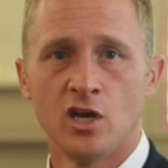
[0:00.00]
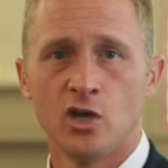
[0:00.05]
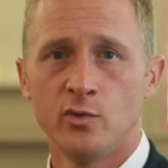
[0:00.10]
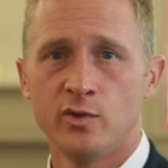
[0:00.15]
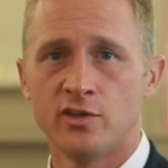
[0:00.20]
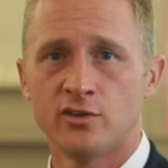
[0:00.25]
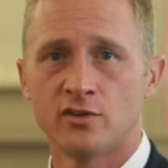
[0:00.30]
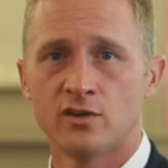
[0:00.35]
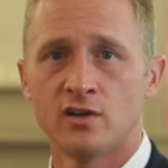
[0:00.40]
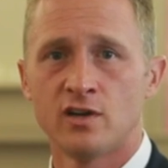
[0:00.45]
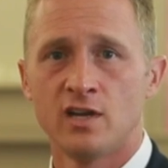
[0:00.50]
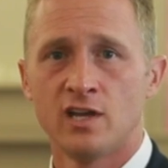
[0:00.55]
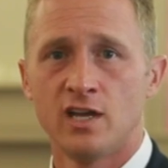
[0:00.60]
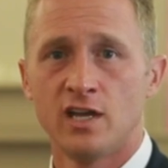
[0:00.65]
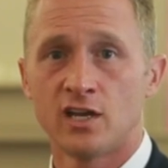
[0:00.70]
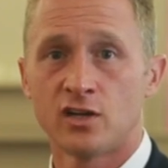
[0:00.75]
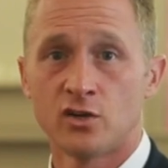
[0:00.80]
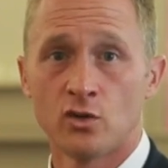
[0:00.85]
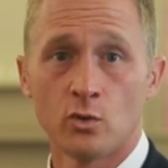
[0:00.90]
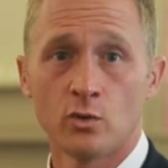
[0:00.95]
who either
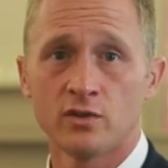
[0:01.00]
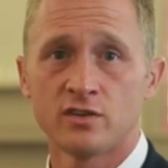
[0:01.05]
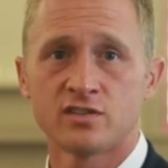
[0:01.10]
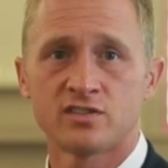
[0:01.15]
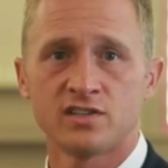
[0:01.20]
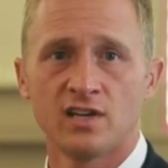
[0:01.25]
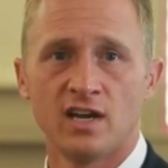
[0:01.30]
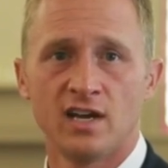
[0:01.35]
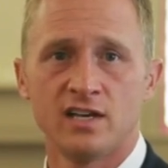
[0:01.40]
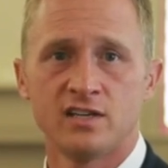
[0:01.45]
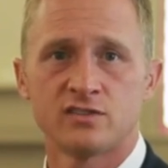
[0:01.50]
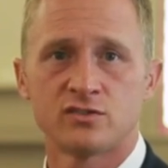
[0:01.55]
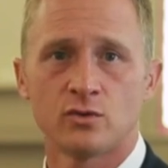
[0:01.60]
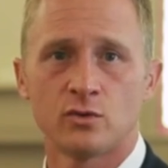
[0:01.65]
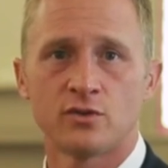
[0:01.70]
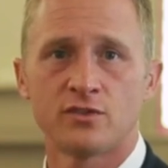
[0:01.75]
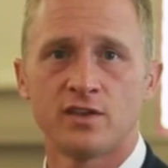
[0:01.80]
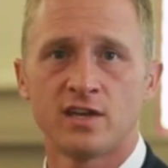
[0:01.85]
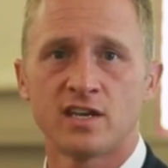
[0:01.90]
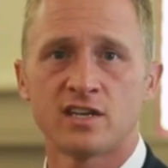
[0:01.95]
ignore the signs
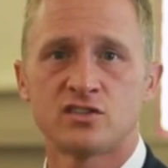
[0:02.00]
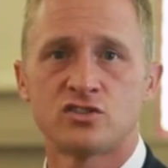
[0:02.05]
or think